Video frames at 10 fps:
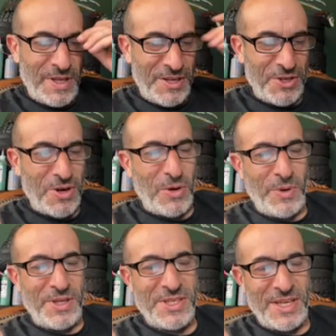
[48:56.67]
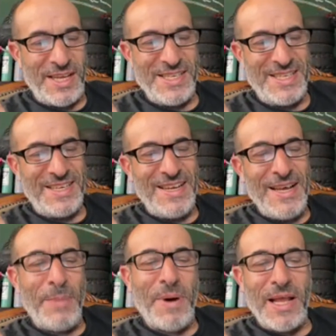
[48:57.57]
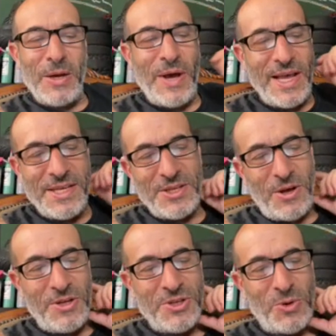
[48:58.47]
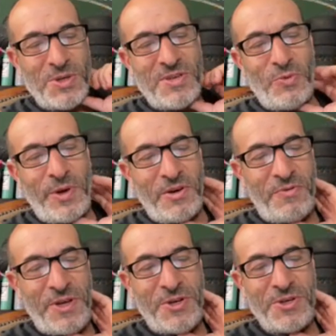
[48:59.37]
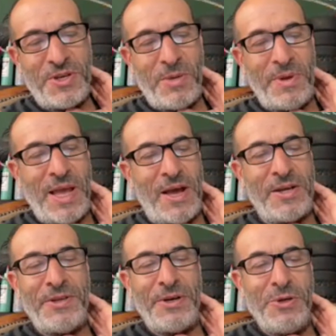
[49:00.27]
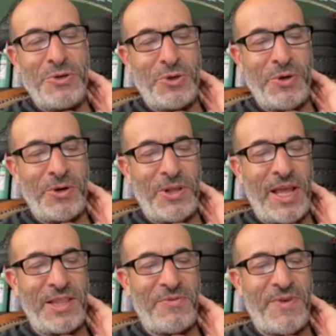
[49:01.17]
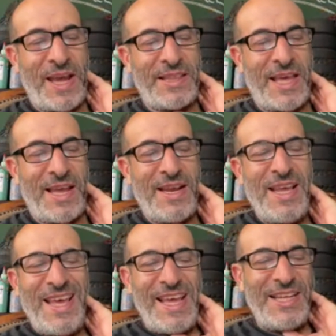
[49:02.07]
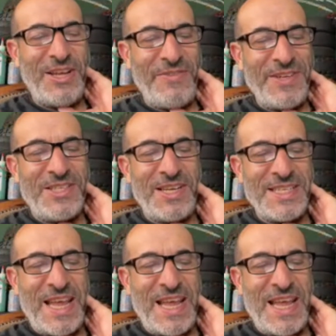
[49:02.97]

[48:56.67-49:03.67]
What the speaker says: Ginger on Wheel says Apollo has all sorts of weird features coming out on their new scooter, like the fact that it doesn't